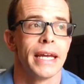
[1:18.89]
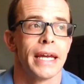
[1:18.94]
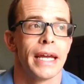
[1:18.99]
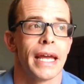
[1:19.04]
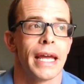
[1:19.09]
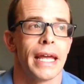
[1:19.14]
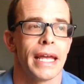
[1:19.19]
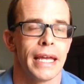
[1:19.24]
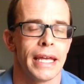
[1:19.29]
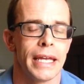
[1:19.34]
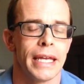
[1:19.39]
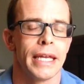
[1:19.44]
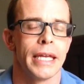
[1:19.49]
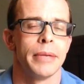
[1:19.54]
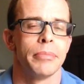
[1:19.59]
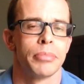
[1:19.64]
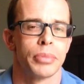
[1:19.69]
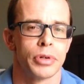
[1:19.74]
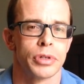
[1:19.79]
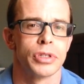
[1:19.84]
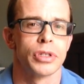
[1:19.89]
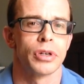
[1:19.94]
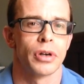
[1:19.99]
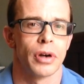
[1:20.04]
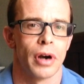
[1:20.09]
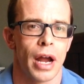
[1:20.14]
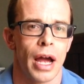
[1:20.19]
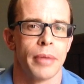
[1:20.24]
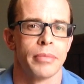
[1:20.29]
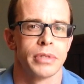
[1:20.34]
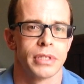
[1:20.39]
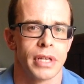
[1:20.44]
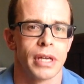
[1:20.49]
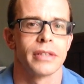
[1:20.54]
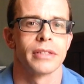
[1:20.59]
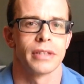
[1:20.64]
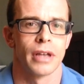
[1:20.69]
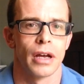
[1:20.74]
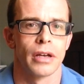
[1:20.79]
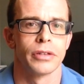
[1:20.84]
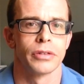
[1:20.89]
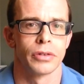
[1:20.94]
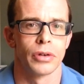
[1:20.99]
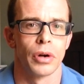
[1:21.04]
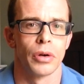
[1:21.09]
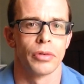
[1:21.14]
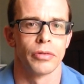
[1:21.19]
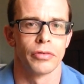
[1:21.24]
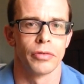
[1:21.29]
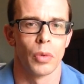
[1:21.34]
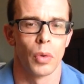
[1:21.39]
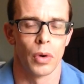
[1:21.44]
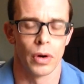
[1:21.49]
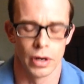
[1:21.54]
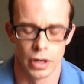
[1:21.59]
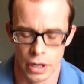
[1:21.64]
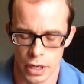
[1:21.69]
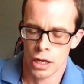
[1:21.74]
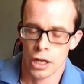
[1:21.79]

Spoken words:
he prescribes testosterone for.